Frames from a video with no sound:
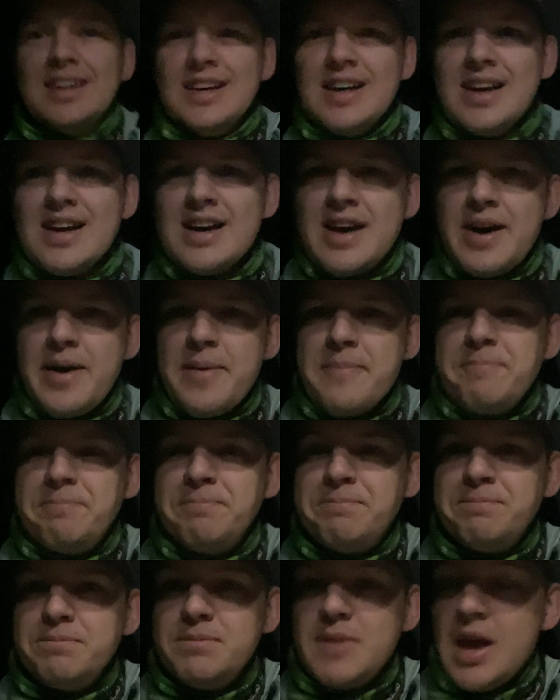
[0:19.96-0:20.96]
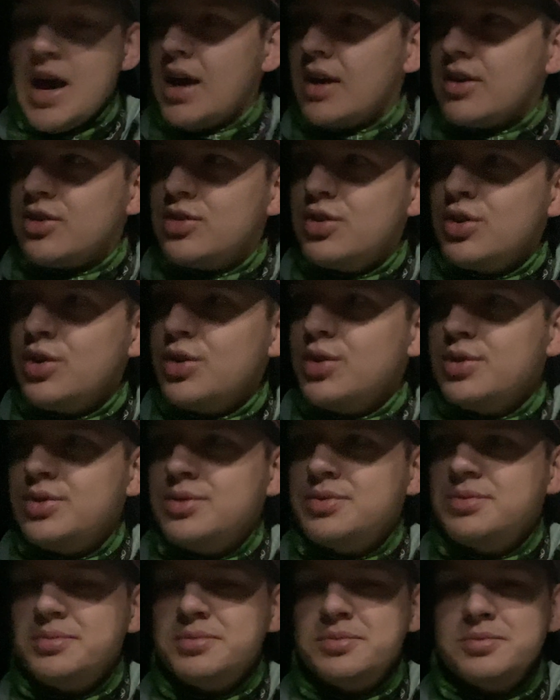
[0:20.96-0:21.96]
Yeah, so
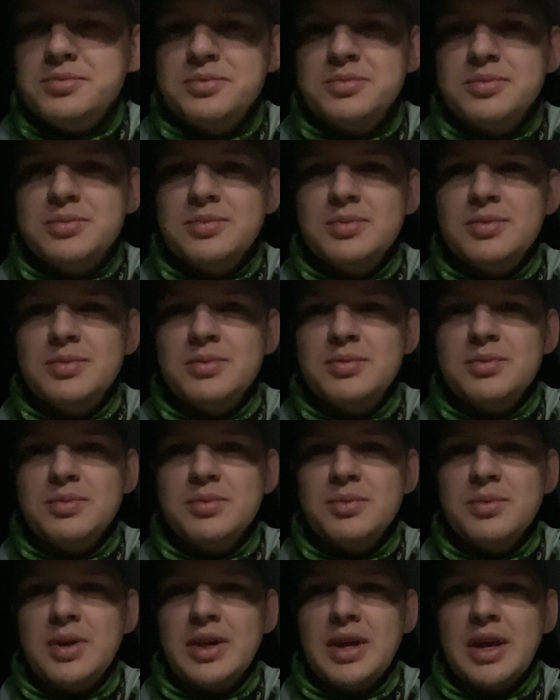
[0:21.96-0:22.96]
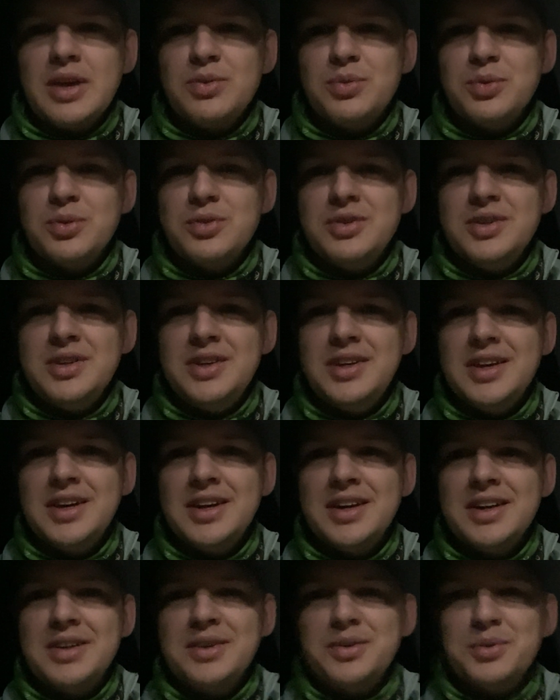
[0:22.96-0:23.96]
I guess we'll see
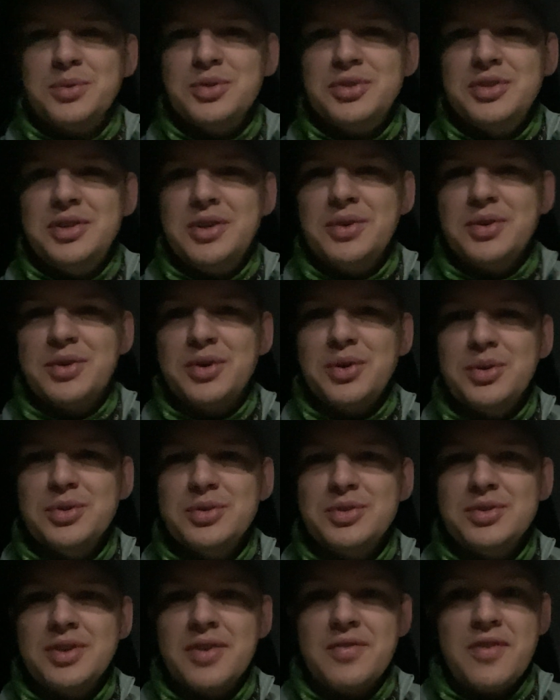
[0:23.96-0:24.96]
how it goes.